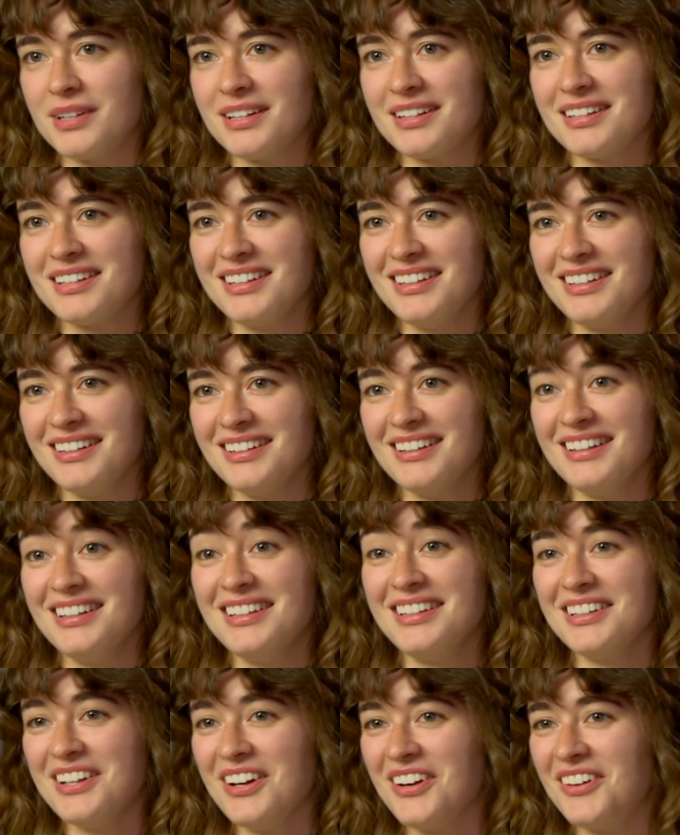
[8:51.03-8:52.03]
week.
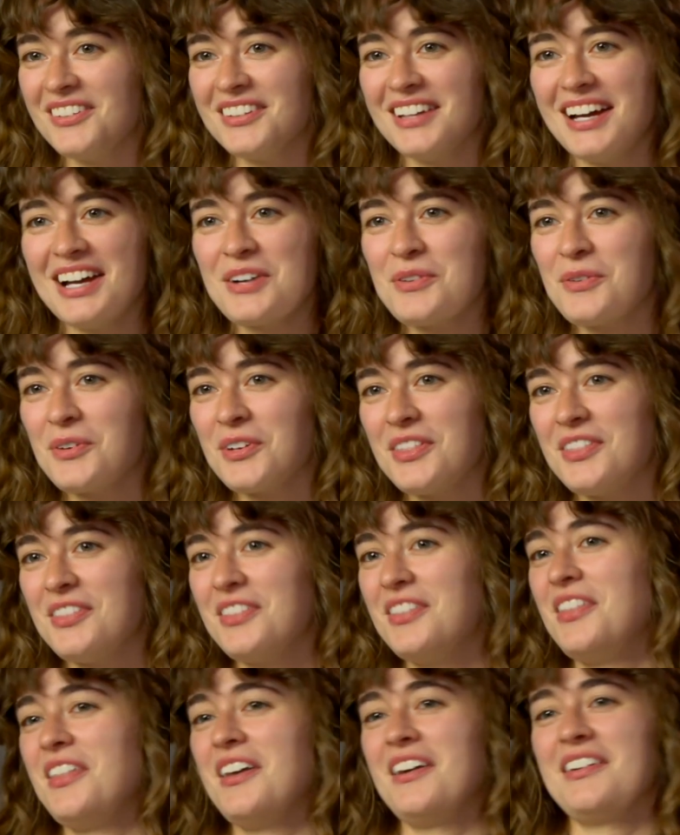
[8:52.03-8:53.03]
You know, like, we're
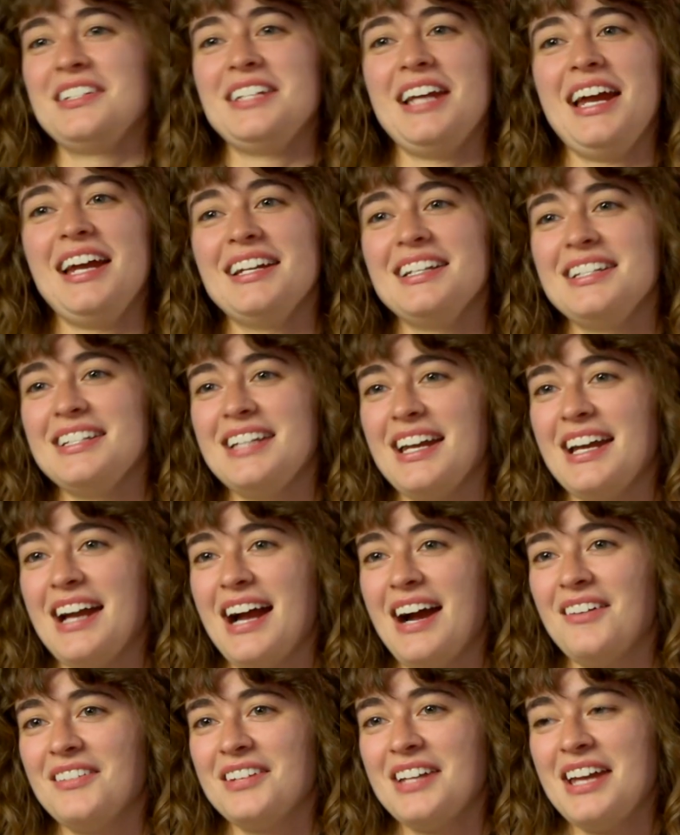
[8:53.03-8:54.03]
there day in, day
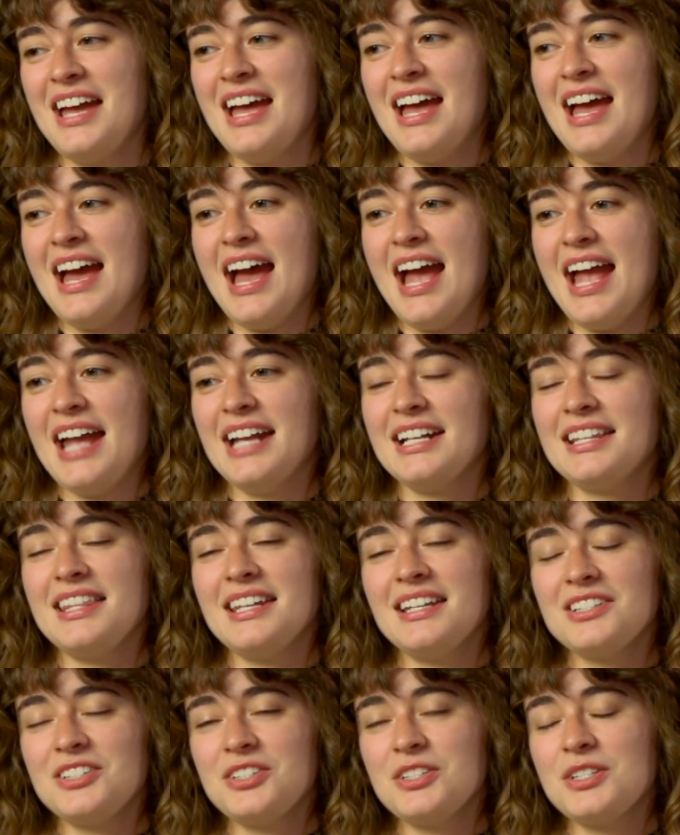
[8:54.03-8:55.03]
out. And I
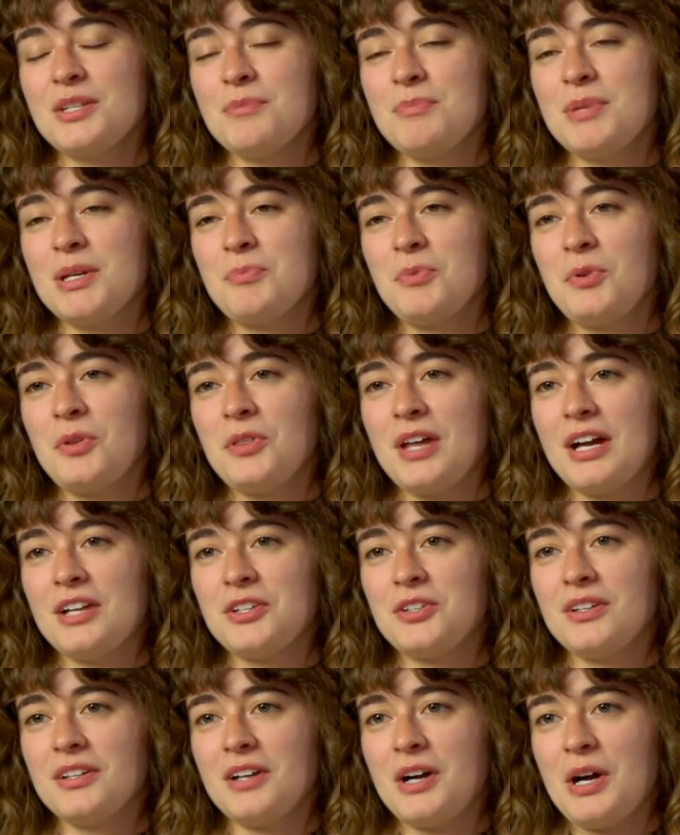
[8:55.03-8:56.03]
think it's just the people
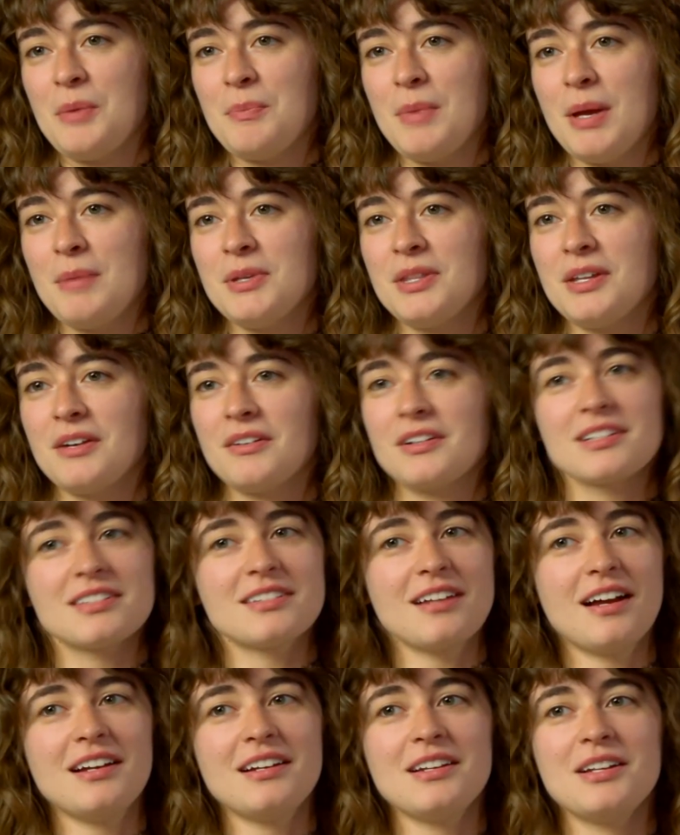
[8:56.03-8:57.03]
that maybe they're
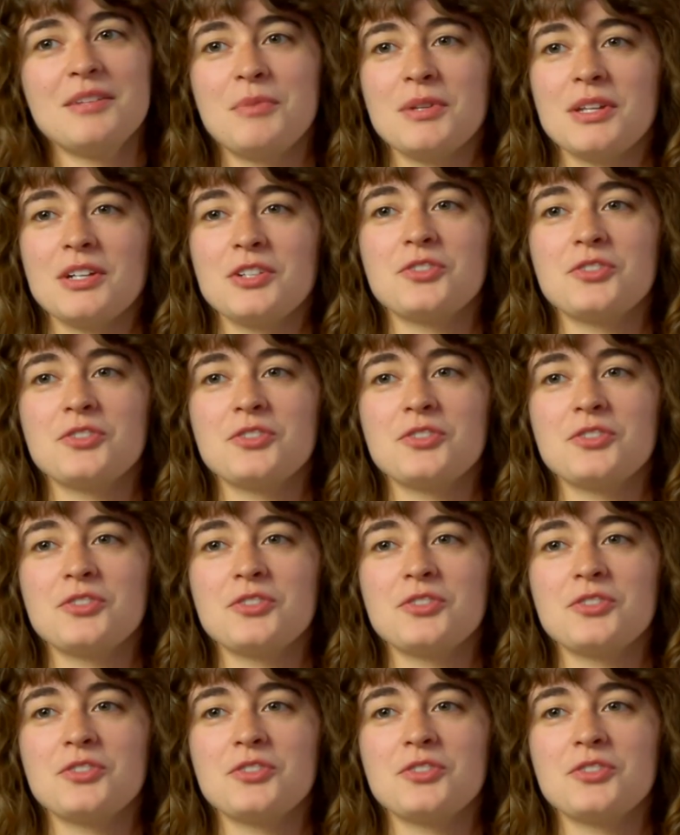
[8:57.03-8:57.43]
excited, but they